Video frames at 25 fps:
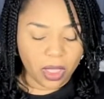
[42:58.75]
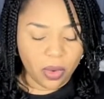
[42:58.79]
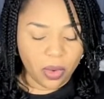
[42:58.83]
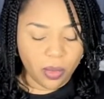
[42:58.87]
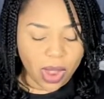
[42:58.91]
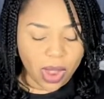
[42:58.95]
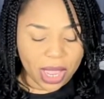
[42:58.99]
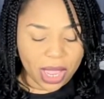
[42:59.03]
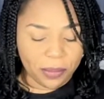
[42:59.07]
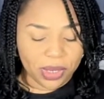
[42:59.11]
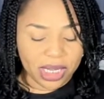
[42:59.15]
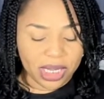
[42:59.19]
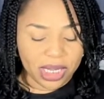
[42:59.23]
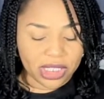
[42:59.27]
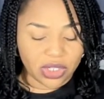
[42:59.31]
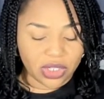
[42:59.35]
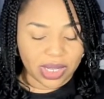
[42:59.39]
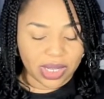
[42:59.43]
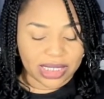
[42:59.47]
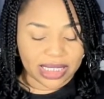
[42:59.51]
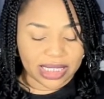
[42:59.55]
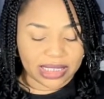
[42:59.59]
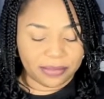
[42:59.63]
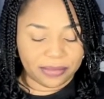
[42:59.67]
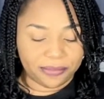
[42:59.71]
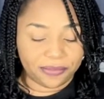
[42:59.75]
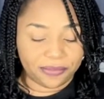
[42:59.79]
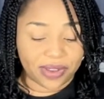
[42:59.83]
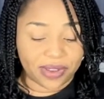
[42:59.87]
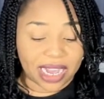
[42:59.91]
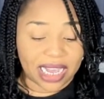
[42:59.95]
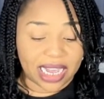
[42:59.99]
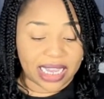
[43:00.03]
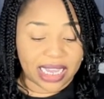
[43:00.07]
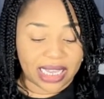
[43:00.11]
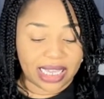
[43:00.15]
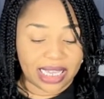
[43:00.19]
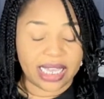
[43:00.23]
why we need to
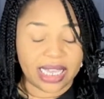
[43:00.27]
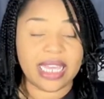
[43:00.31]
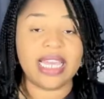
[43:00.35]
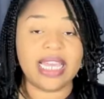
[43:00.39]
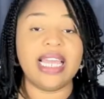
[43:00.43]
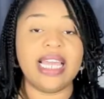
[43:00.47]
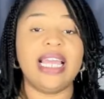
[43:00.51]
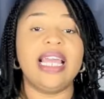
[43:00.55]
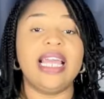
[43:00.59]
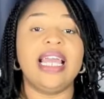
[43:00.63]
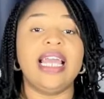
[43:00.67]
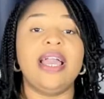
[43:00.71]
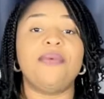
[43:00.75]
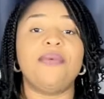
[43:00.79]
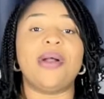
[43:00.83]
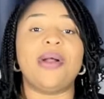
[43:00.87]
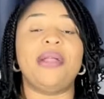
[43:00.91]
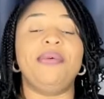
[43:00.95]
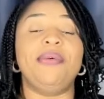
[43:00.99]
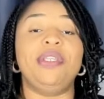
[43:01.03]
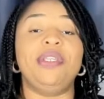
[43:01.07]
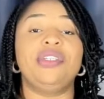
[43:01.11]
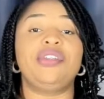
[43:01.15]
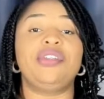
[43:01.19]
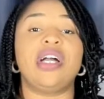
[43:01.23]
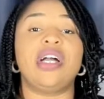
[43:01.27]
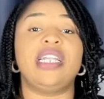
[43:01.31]
identify why we need to